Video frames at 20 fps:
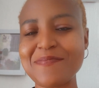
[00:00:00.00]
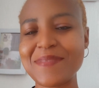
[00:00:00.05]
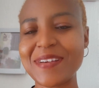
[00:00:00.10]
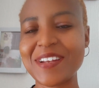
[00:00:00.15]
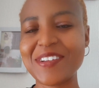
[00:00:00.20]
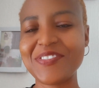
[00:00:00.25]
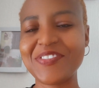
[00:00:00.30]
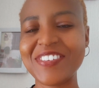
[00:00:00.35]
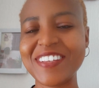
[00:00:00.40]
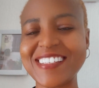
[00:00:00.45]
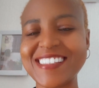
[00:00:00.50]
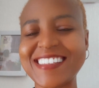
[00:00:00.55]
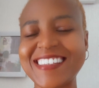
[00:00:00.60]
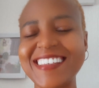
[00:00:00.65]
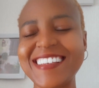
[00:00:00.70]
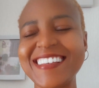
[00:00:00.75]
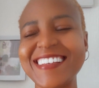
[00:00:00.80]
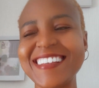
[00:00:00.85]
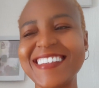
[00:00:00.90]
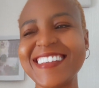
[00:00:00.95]
benefits.
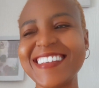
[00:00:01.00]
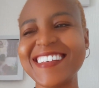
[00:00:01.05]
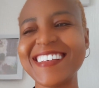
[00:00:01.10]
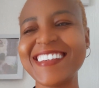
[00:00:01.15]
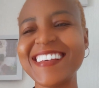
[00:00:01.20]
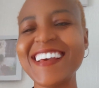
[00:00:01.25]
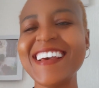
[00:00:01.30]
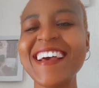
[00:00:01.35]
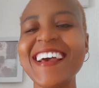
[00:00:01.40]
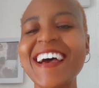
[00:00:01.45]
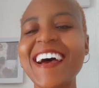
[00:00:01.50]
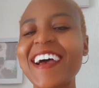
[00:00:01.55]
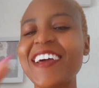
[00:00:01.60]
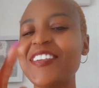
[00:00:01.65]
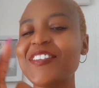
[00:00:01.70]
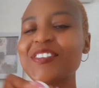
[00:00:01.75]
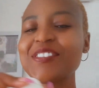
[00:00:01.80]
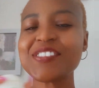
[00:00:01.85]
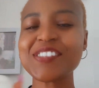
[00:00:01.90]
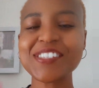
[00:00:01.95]
I
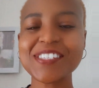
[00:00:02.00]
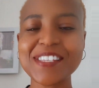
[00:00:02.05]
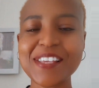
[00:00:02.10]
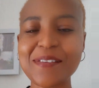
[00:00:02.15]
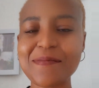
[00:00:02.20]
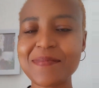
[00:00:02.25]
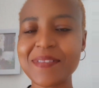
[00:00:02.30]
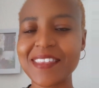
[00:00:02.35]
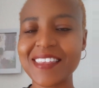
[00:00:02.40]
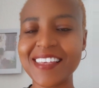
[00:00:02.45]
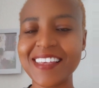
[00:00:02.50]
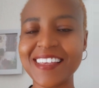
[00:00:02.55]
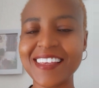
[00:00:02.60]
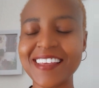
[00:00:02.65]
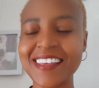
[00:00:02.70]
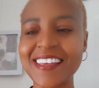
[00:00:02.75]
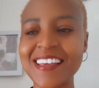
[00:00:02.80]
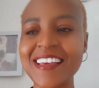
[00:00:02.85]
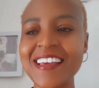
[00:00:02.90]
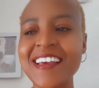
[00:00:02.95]
know it's the same
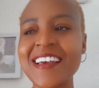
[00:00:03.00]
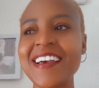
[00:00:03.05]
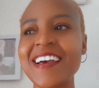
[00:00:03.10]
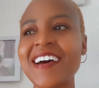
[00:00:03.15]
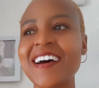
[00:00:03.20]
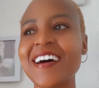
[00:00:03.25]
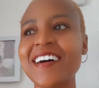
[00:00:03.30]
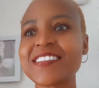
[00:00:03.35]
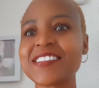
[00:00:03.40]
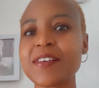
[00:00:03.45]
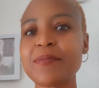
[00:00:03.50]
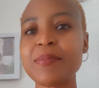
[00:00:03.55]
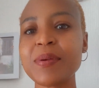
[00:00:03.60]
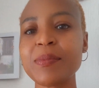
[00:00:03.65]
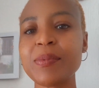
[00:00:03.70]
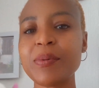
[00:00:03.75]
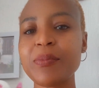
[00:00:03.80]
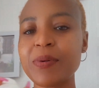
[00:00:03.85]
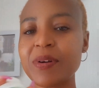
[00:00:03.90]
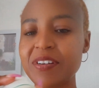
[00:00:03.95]
thing. Uh, some
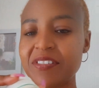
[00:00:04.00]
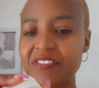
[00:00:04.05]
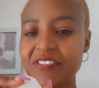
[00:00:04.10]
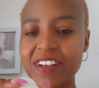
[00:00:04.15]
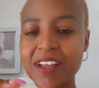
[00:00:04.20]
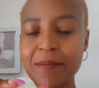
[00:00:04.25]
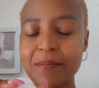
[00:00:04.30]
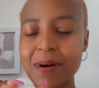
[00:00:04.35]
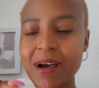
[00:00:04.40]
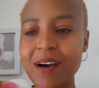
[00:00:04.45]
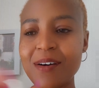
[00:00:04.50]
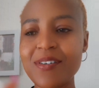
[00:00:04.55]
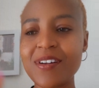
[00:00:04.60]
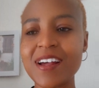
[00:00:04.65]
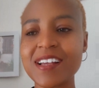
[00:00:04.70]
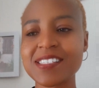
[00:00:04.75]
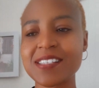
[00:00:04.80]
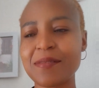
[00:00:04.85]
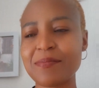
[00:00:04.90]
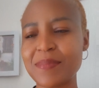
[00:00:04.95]
people prefer
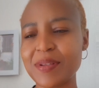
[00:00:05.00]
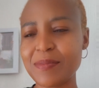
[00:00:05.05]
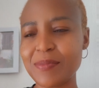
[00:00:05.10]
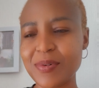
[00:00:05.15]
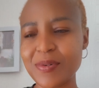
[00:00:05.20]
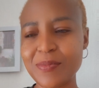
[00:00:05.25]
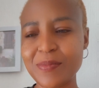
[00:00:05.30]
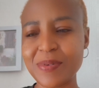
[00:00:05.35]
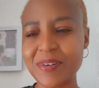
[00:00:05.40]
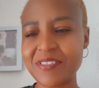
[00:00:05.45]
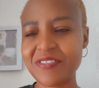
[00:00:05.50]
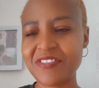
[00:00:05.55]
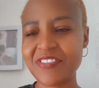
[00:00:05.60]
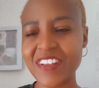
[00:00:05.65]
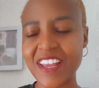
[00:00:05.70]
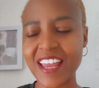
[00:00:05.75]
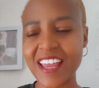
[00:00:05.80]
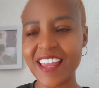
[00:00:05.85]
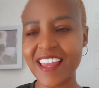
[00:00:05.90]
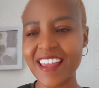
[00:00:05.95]
powder, some people
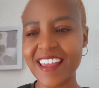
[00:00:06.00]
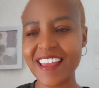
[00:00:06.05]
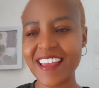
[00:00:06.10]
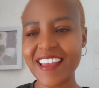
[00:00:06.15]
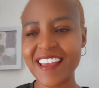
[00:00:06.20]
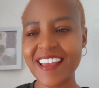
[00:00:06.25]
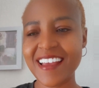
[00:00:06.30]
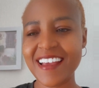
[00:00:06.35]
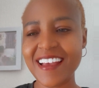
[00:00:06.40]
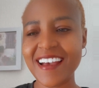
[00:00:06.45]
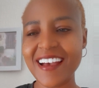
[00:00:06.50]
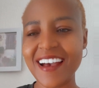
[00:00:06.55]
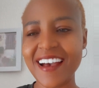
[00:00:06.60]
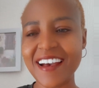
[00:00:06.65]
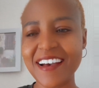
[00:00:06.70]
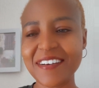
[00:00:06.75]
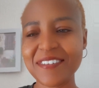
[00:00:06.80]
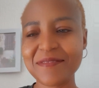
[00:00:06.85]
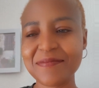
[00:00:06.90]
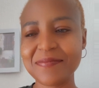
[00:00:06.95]
prefer
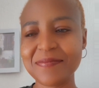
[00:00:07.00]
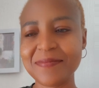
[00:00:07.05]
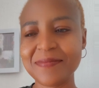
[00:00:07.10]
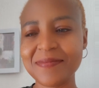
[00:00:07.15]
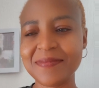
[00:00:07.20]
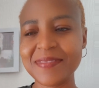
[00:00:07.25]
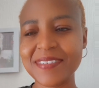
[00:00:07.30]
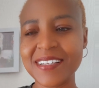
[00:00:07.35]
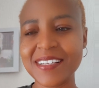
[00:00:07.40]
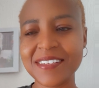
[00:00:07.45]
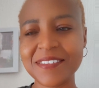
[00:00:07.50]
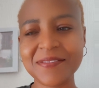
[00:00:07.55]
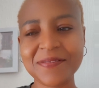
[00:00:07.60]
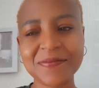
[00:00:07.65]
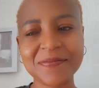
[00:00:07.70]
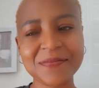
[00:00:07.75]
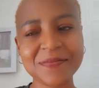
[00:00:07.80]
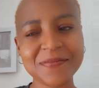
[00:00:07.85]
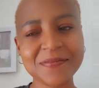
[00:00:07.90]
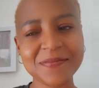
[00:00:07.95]
um,
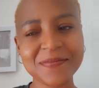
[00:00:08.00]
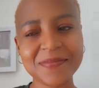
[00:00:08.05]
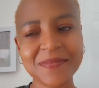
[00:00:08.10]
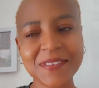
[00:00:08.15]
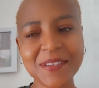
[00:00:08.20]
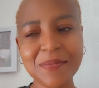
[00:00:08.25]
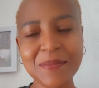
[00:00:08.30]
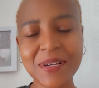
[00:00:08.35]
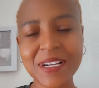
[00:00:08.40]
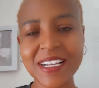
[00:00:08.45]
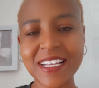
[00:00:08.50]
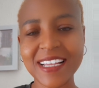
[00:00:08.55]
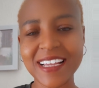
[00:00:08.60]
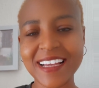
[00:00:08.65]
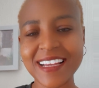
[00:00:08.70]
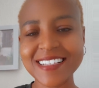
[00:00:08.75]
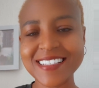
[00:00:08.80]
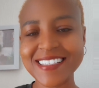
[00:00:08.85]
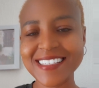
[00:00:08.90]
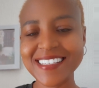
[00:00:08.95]

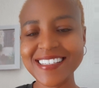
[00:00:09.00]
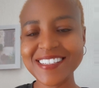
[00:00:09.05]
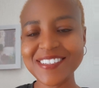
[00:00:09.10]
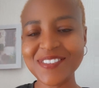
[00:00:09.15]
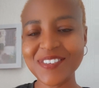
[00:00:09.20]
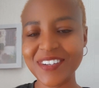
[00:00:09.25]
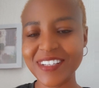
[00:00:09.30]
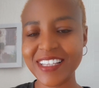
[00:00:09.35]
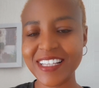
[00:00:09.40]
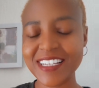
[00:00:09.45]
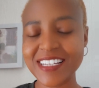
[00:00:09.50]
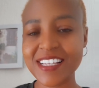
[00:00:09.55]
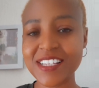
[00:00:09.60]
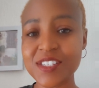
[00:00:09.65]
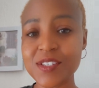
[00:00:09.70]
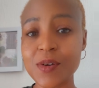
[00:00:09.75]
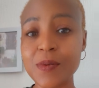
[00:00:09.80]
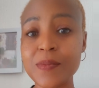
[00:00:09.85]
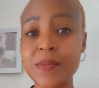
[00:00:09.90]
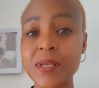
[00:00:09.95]
moringa tea during the day.
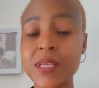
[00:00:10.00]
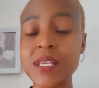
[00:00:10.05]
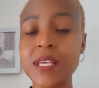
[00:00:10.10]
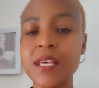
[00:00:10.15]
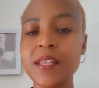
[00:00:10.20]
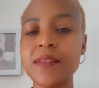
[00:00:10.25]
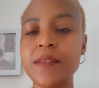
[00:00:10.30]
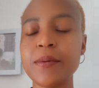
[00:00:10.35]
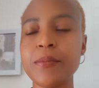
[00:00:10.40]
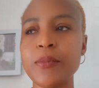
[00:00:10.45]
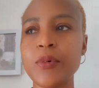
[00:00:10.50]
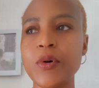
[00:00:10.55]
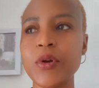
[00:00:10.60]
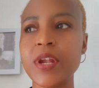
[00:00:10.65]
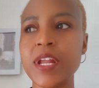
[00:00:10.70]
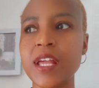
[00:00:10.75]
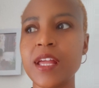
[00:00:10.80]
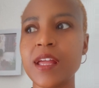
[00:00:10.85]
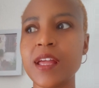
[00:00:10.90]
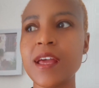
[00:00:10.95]
So me in the
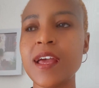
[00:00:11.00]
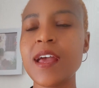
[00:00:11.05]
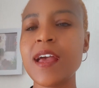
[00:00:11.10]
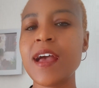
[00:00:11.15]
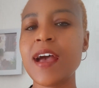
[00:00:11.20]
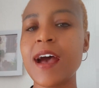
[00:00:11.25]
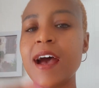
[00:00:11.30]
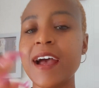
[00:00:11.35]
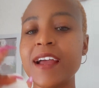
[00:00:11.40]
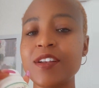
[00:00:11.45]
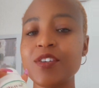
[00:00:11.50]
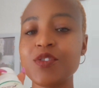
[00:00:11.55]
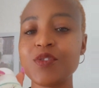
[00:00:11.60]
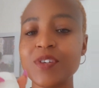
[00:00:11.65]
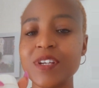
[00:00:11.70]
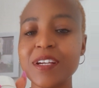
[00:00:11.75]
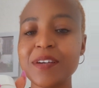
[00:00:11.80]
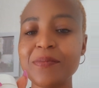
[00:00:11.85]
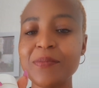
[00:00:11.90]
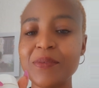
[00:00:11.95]
morning, I
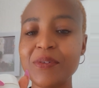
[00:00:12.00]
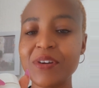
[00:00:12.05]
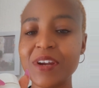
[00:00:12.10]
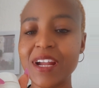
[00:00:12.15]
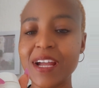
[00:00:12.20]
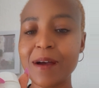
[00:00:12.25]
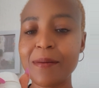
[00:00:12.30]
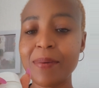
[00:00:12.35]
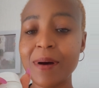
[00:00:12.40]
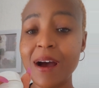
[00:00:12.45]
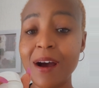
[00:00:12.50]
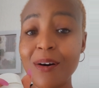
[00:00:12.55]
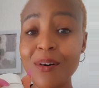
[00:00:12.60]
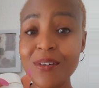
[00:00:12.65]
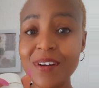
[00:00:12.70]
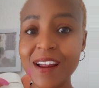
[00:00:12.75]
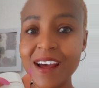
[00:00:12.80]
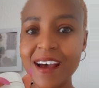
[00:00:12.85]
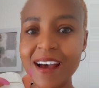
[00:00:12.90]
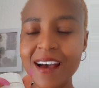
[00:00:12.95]
drink moringa
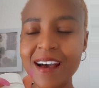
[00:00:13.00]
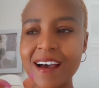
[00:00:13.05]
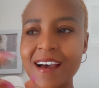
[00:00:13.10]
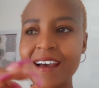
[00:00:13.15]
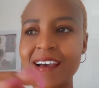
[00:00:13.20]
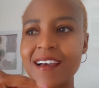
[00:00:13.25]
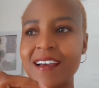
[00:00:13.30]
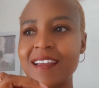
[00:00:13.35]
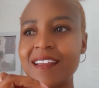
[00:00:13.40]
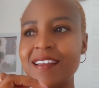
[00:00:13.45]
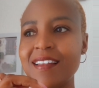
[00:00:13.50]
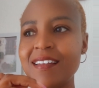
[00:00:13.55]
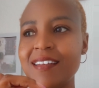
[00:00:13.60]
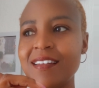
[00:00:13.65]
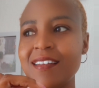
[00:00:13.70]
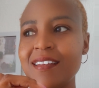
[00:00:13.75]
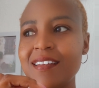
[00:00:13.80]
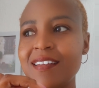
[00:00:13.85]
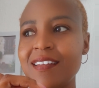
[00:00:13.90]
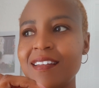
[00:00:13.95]
powder
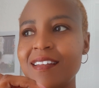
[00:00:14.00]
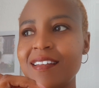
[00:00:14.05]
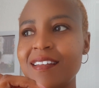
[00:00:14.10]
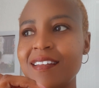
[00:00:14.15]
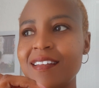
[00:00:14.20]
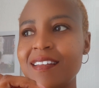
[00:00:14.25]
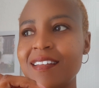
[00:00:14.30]
in